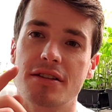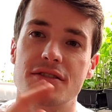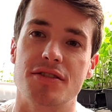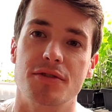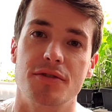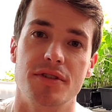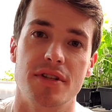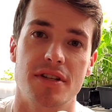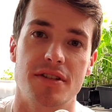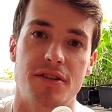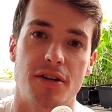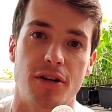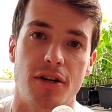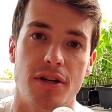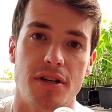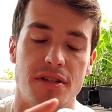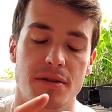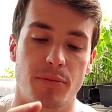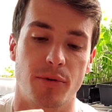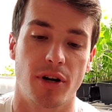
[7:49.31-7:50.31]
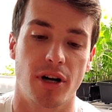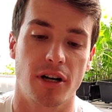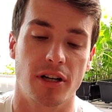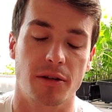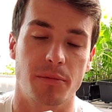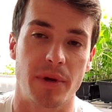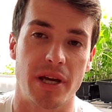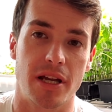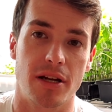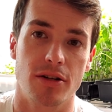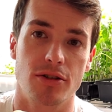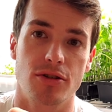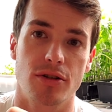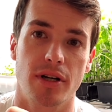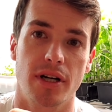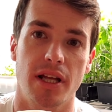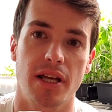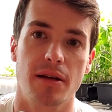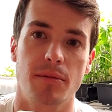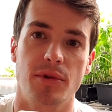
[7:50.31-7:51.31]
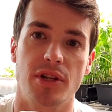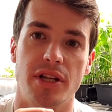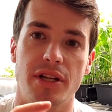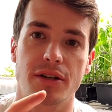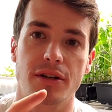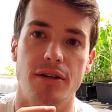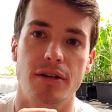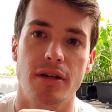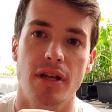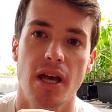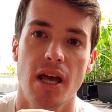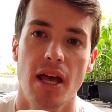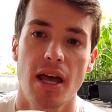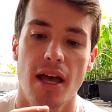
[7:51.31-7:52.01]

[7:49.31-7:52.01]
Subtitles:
as soon as I started as a product manager at A.M. Leonard.